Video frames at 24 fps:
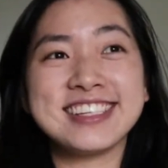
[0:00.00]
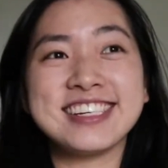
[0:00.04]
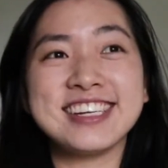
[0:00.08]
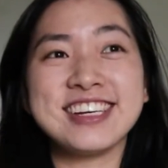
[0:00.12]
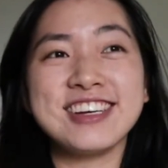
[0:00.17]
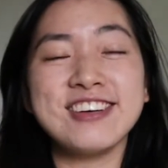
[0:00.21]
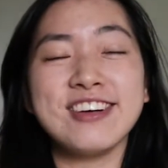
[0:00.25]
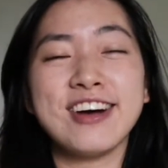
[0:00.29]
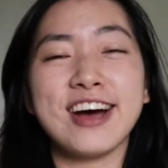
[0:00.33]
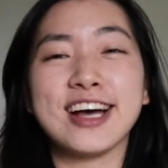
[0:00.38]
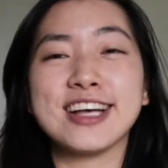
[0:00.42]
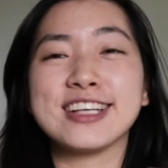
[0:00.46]

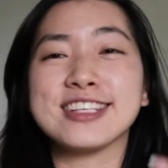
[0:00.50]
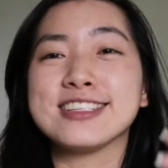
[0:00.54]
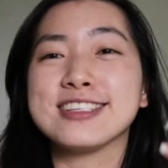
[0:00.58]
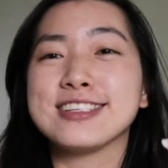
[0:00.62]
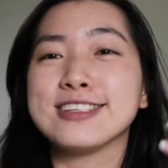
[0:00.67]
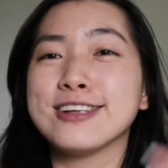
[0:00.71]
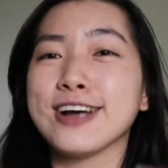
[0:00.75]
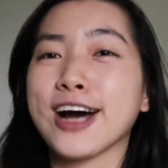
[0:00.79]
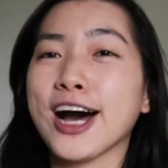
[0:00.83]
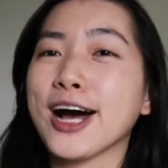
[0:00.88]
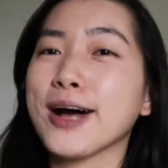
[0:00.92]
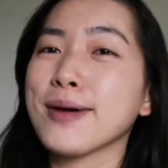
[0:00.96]
two has
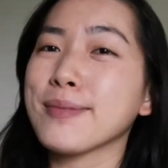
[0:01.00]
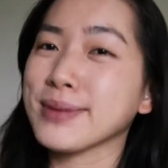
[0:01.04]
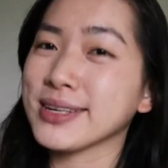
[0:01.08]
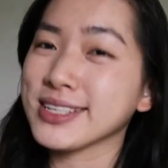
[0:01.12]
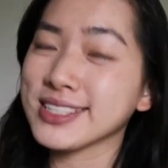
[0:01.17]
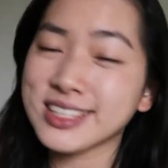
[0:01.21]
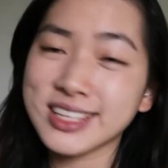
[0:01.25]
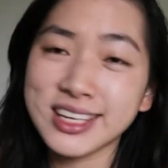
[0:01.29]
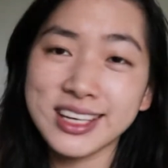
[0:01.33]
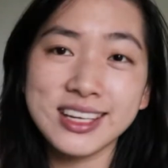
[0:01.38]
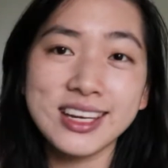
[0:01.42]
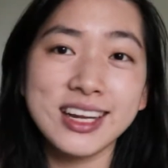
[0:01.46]
got my
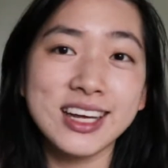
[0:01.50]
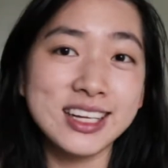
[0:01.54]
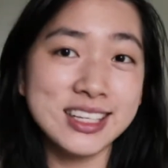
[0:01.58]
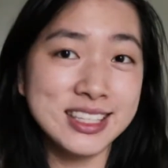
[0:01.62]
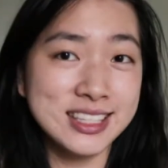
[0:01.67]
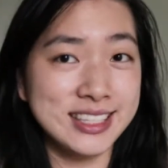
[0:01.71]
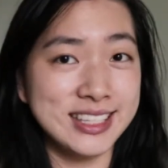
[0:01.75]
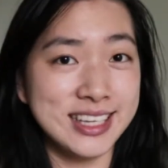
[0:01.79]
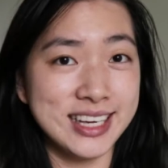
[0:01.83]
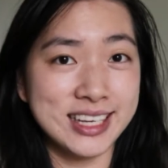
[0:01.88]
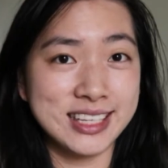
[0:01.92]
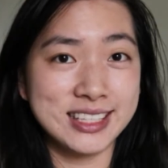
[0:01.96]
skin
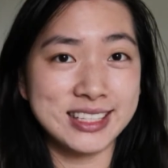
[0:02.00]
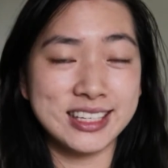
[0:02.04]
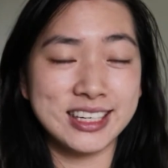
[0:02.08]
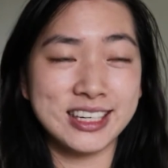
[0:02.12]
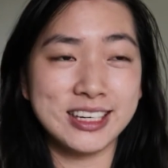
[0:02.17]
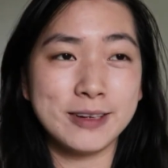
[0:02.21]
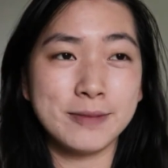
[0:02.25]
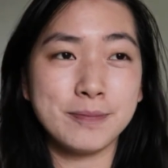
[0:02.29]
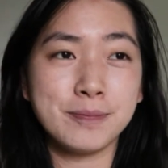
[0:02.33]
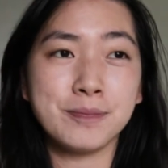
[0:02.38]
addicted.